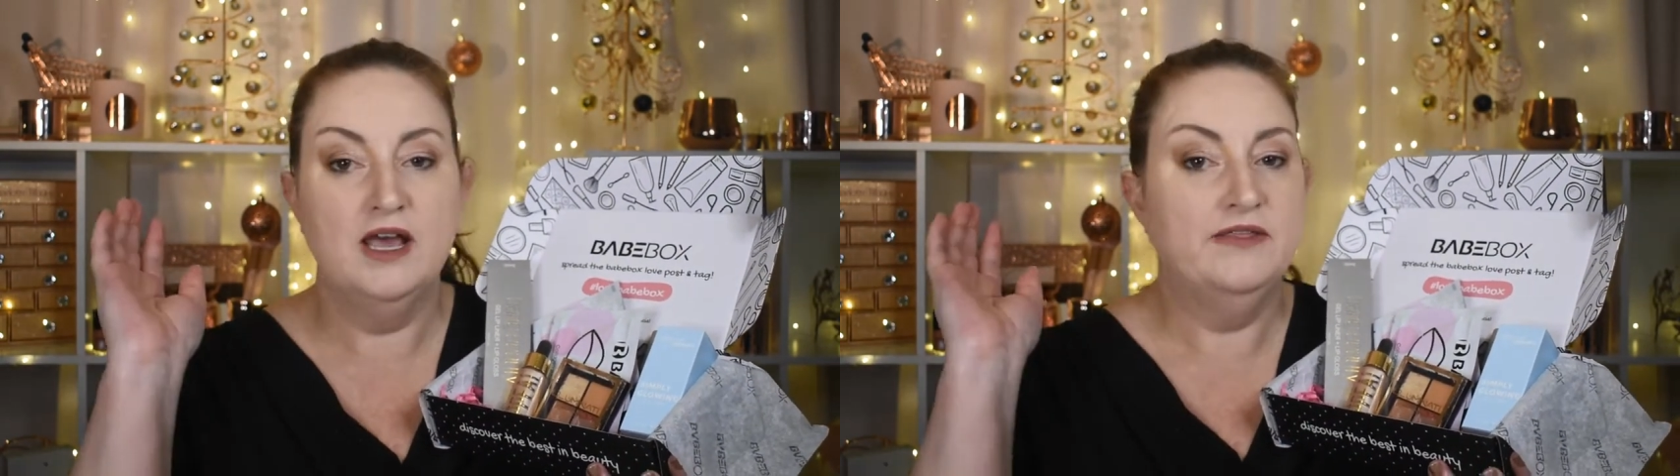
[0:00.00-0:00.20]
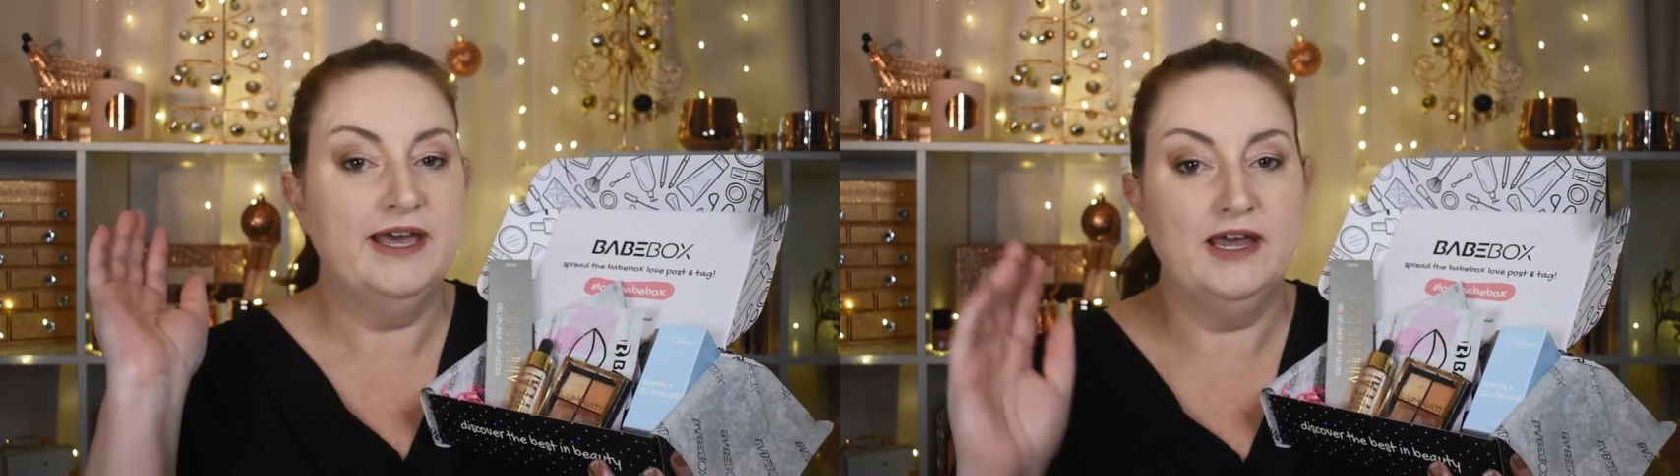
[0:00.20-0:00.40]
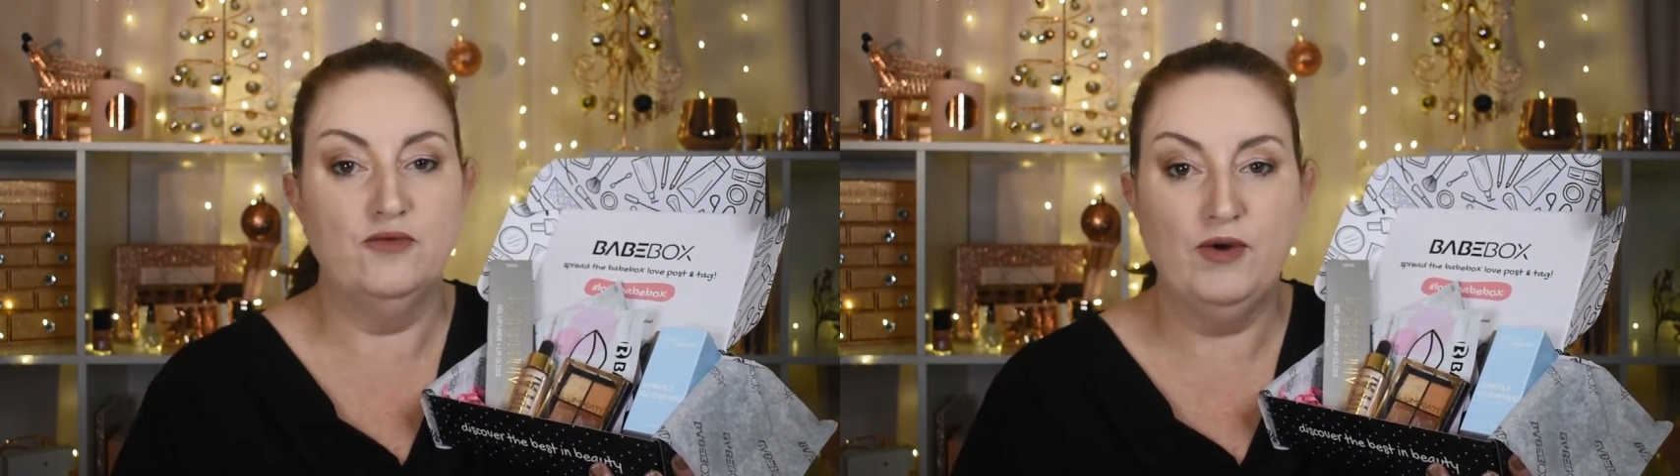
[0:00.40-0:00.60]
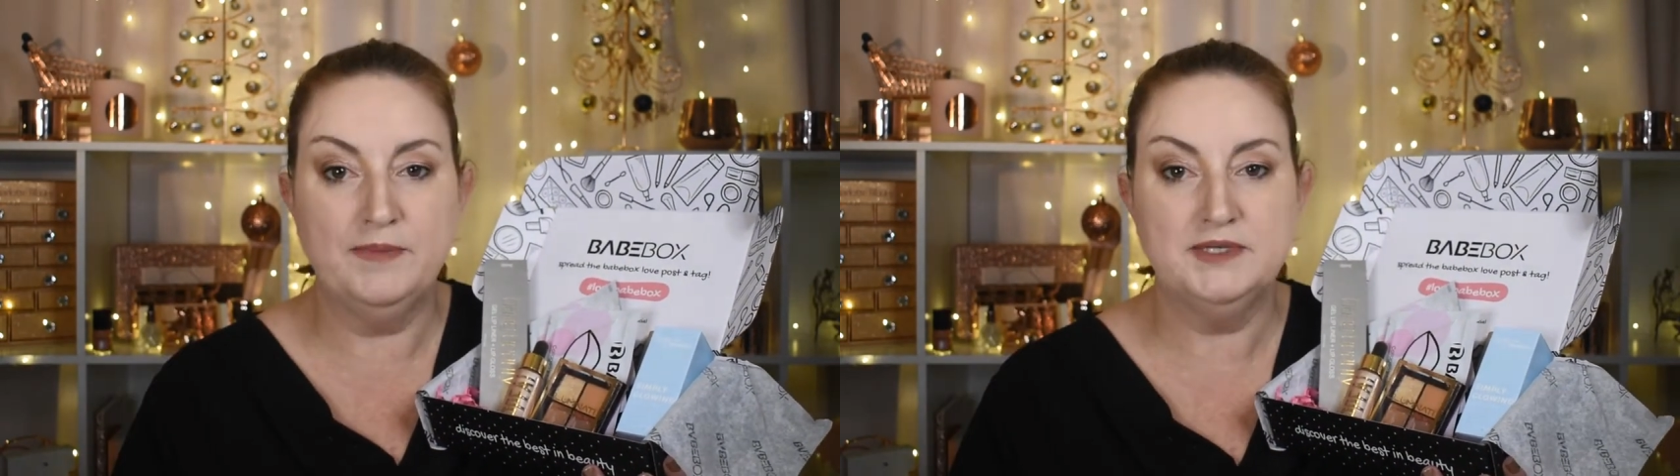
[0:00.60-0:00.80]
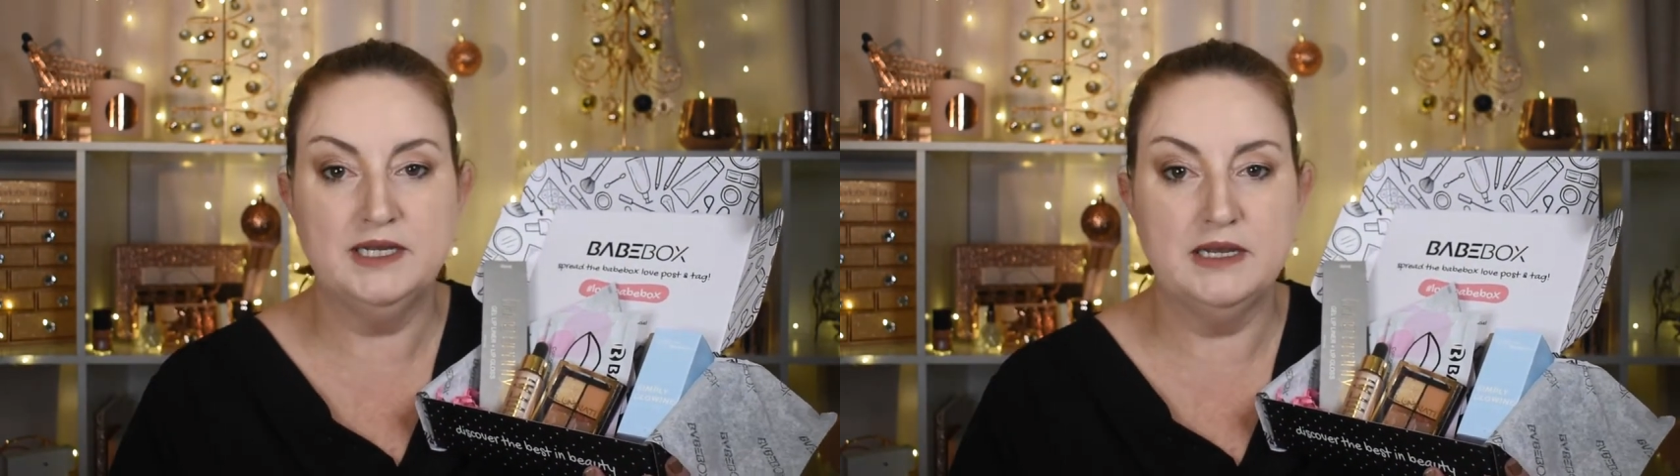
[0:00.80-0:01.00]
They had
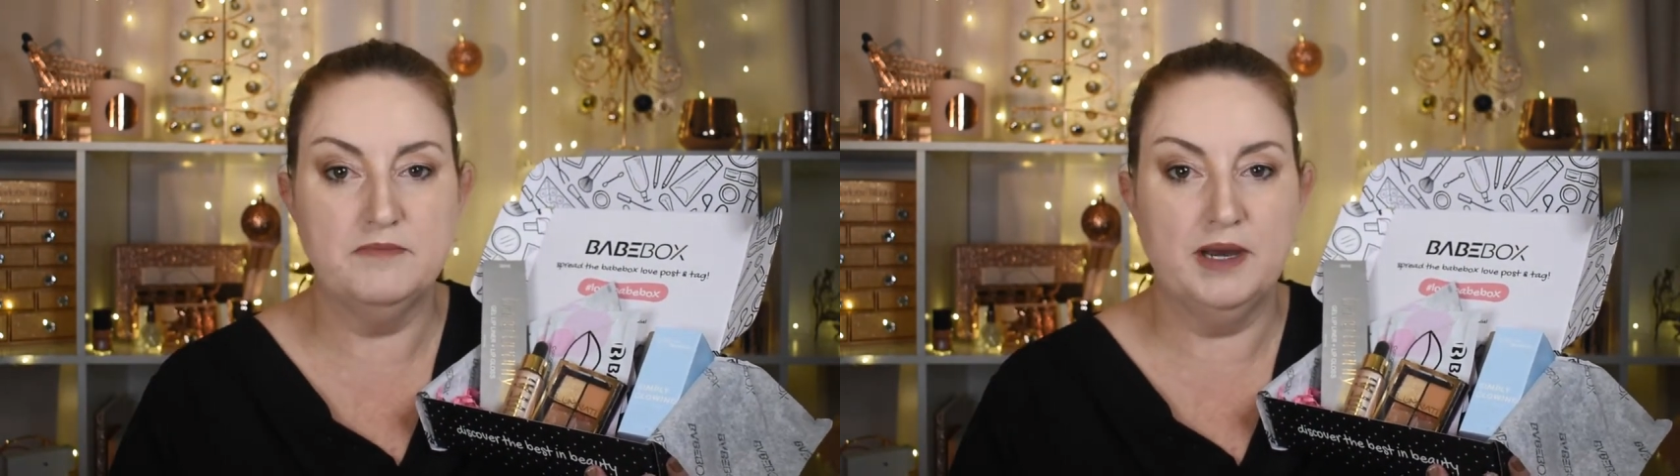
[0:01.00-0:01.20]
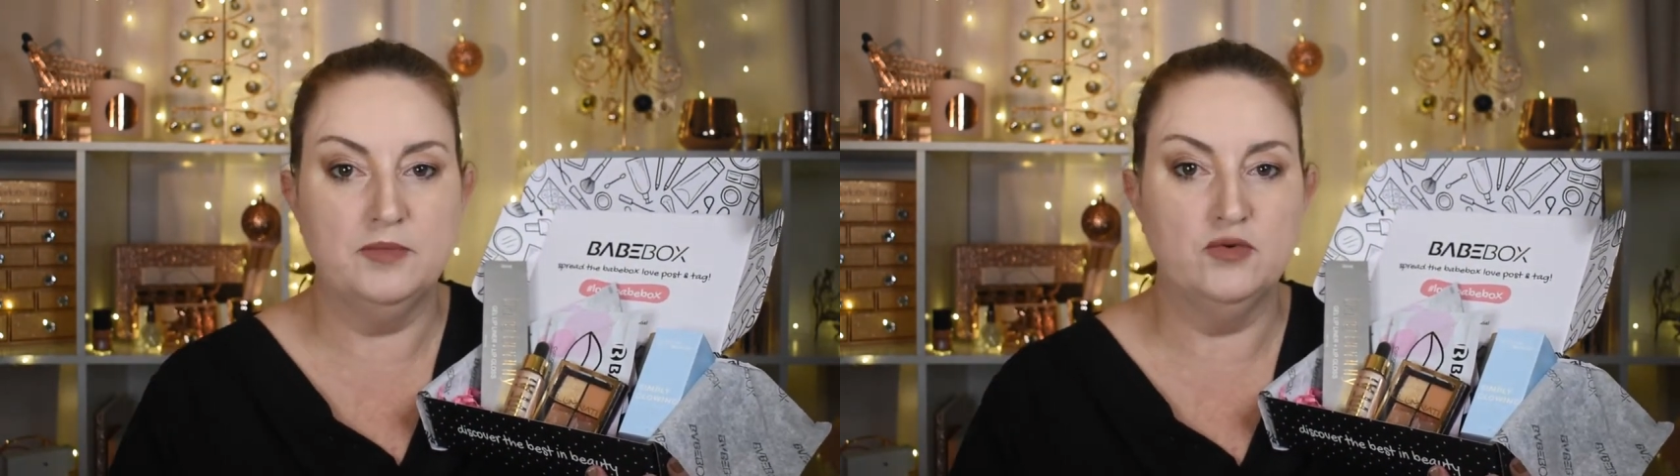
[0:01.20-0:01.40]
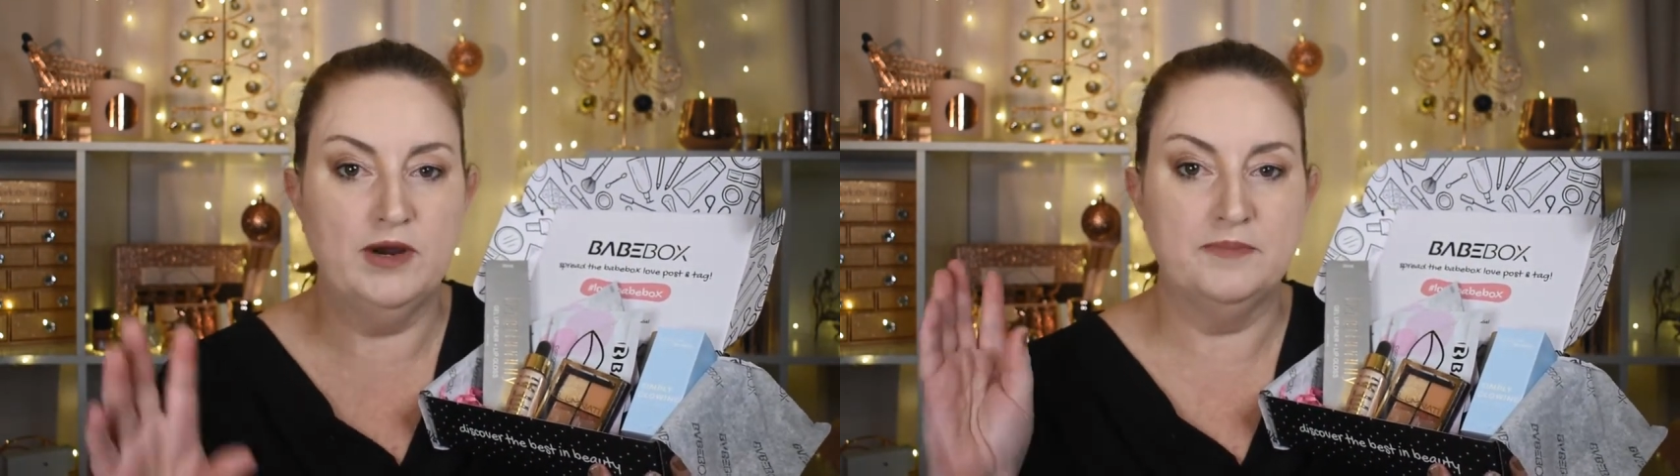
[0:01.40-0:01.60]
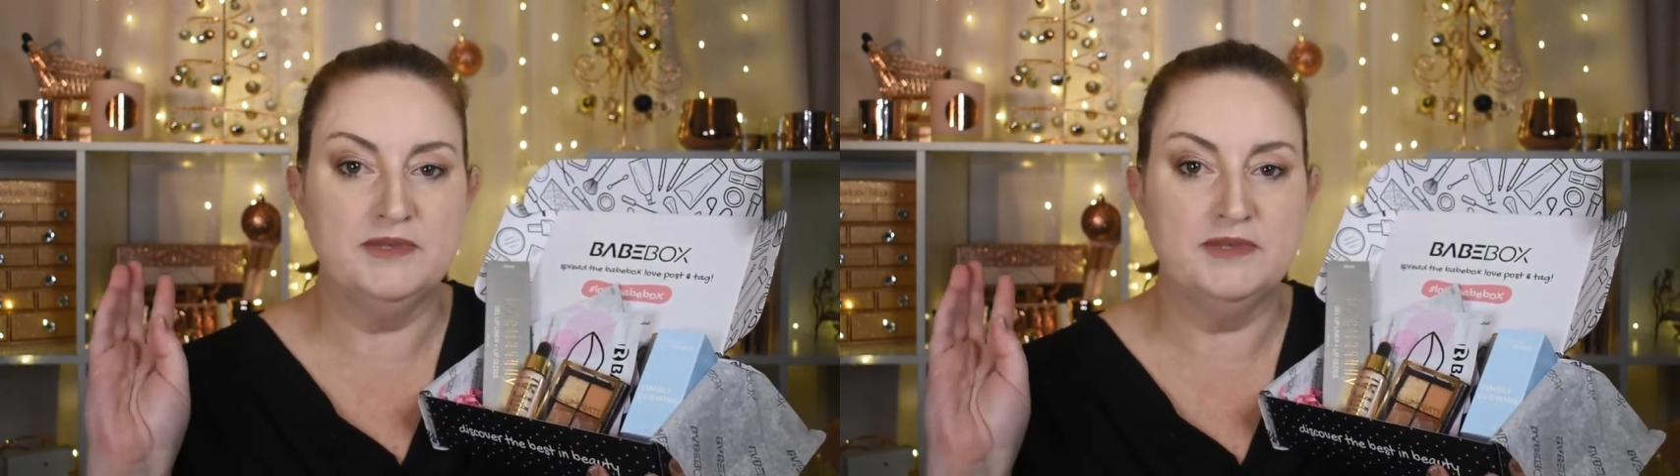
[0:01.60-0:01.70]
wrapped it in bubble wrap,